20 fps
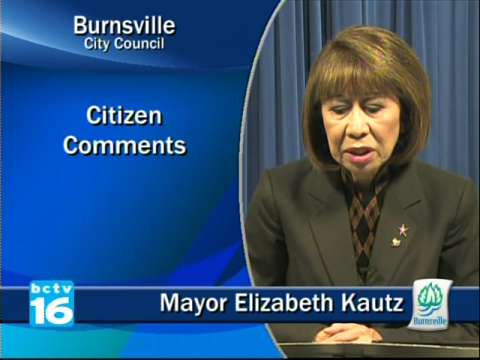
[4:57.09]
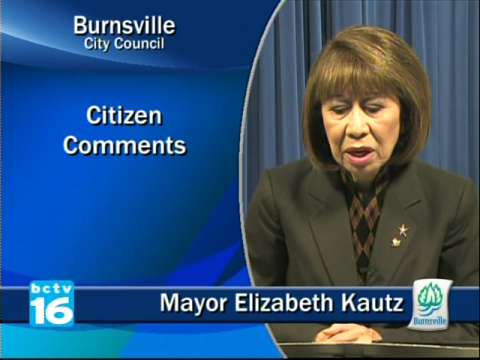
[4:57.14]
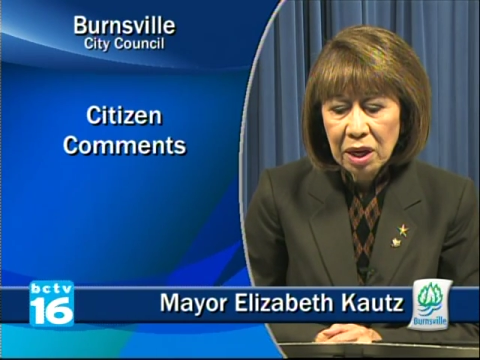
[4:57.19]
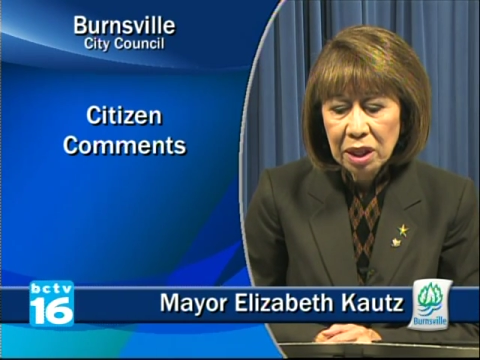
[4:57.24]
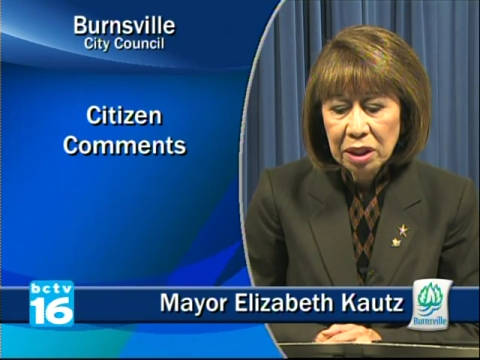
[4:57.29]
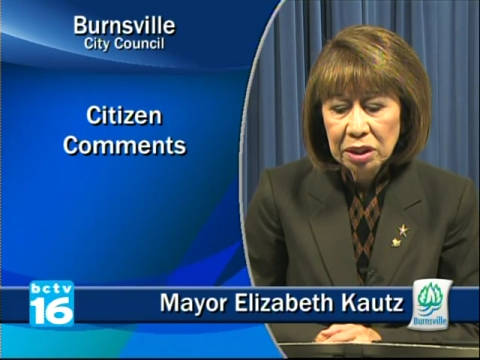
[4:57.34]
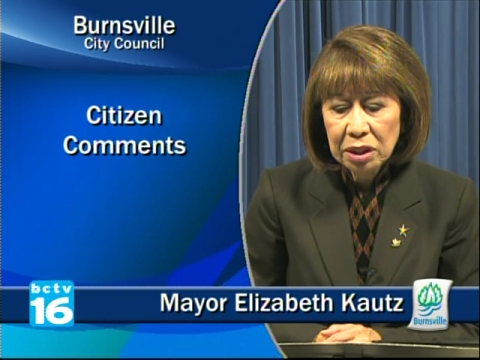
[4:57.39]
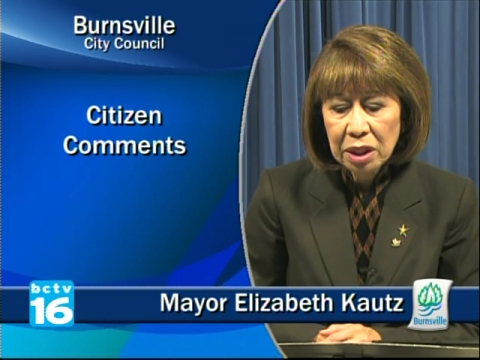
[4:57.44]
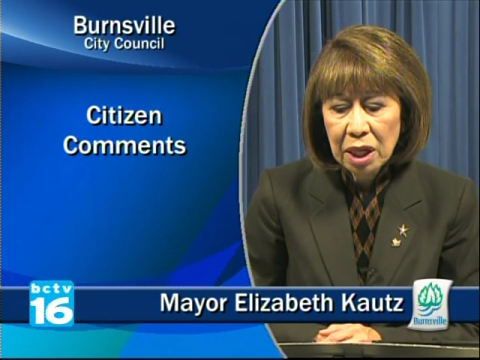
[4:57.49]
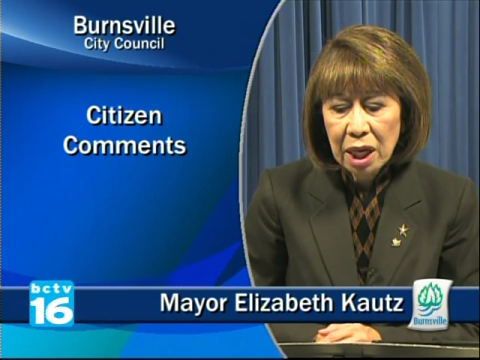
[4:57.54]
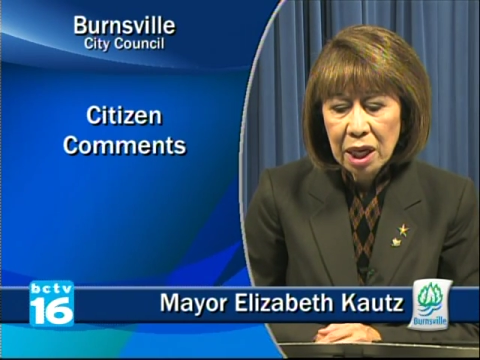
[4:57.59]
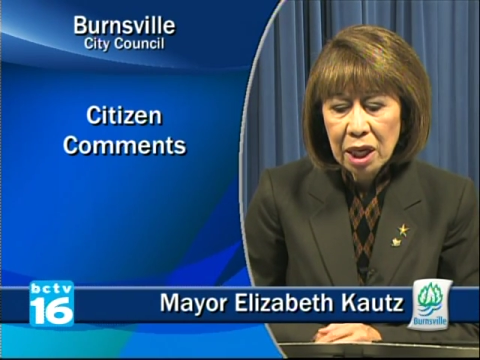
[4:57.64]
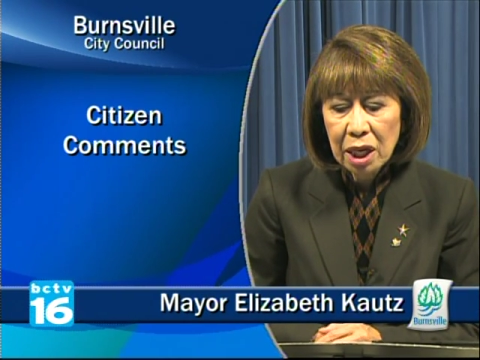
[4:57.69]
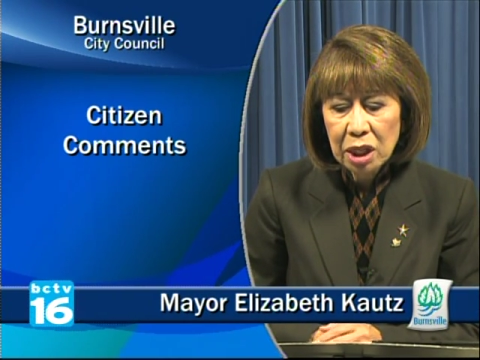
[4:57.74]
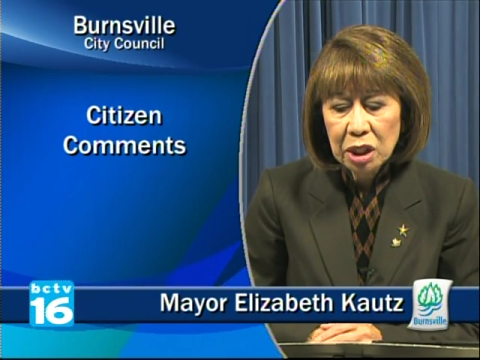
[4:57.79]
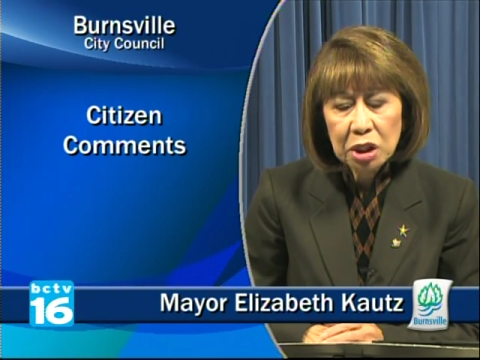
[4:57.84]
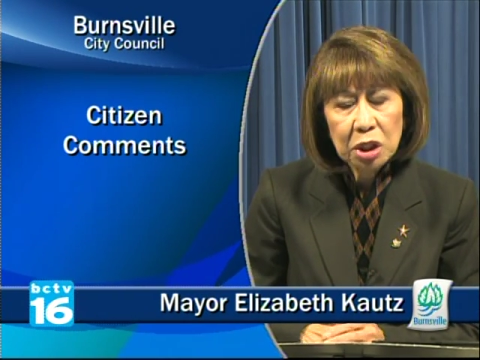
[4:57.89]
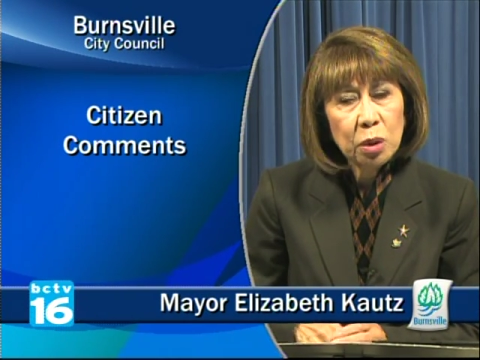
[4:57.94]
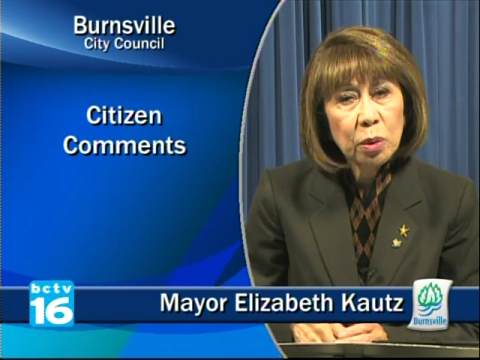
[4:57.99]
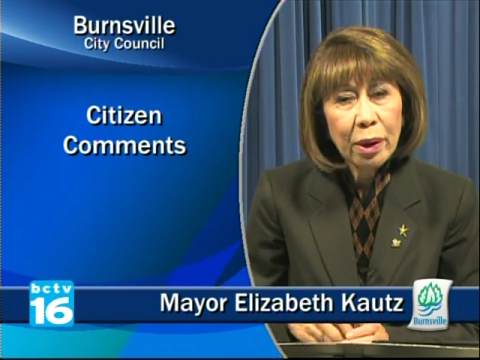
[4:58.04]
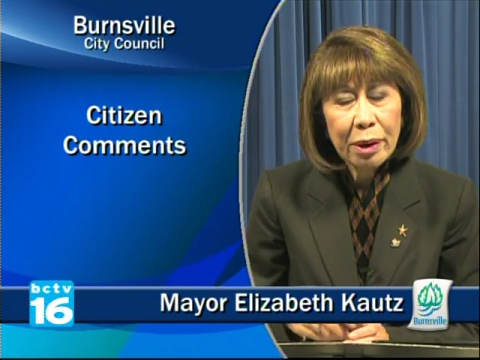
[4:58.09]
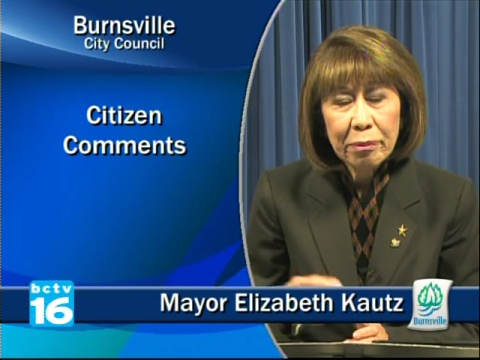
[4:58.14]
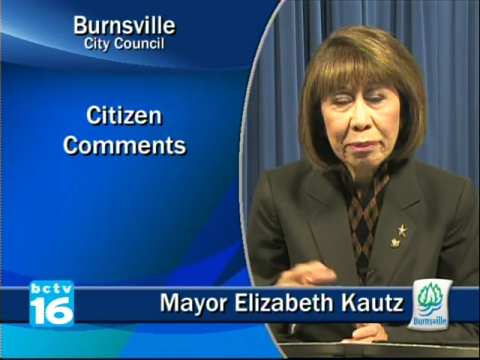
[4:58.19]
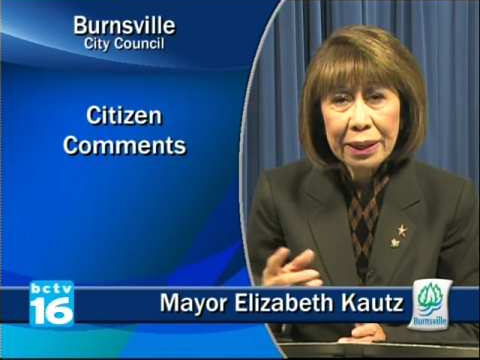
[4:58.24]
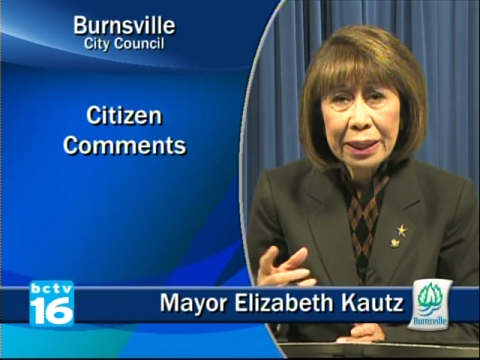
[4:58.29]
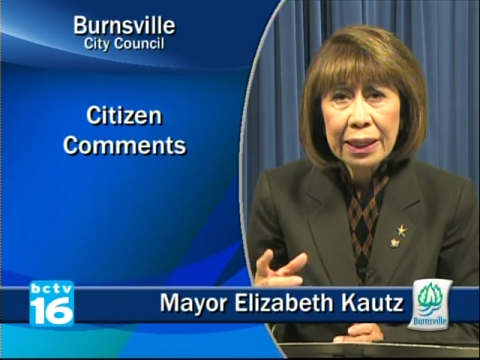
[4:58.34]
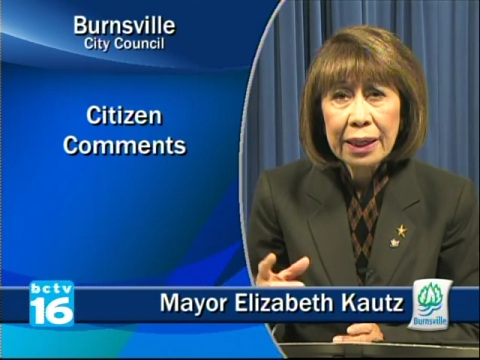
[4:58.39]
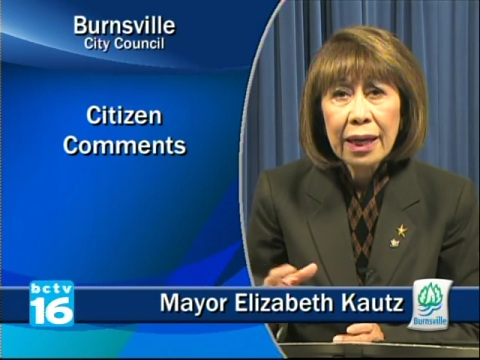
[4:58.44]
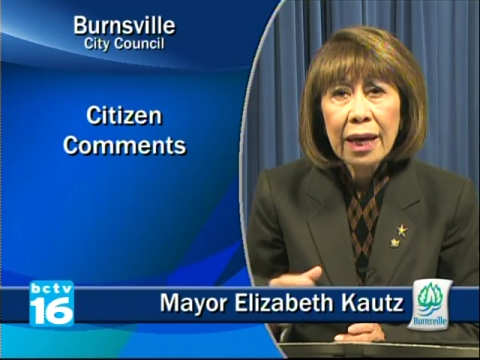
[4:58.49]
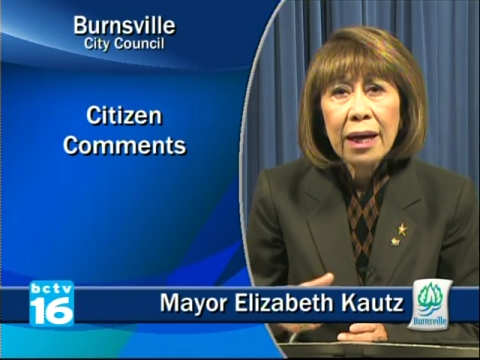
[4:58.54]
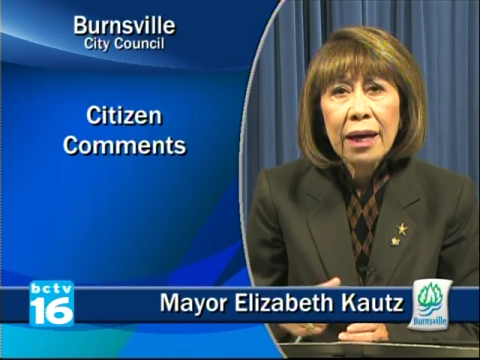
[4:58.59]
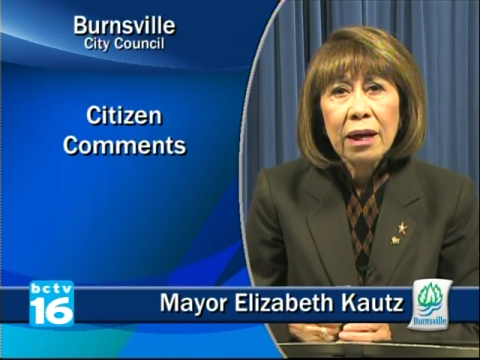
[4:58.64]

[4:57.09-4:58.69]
Dawn Schweben